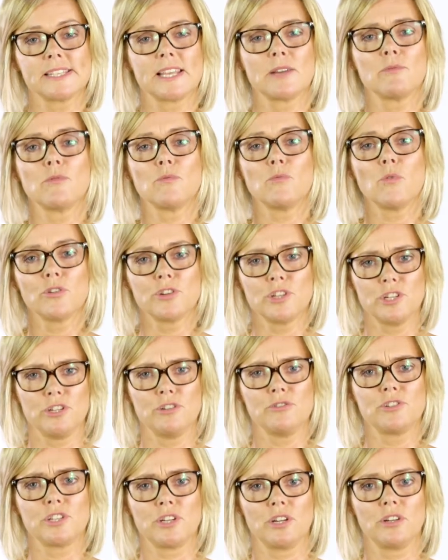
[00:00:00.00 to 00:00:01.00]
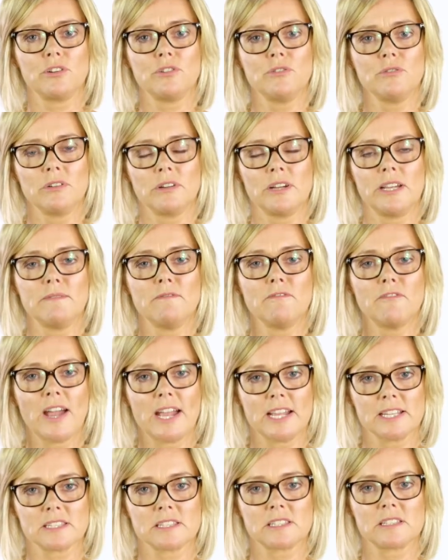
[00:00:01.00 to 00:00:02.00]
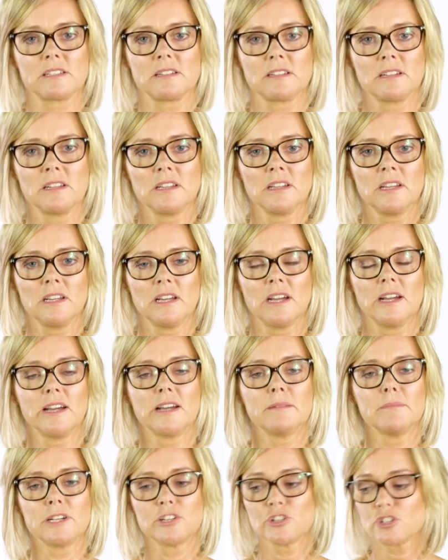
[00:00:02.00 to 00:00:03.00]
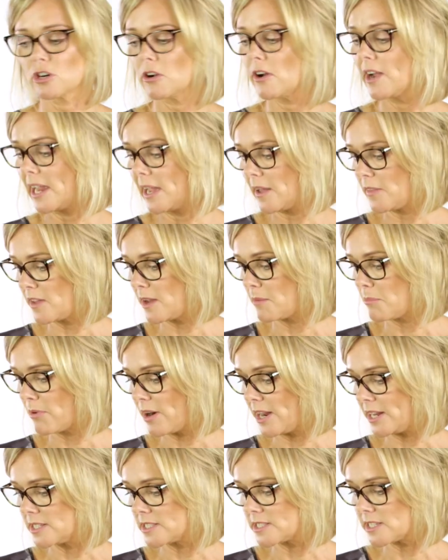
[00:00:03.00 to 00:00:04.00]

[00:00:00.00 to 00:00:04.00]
they will want you to invest and try out their brand.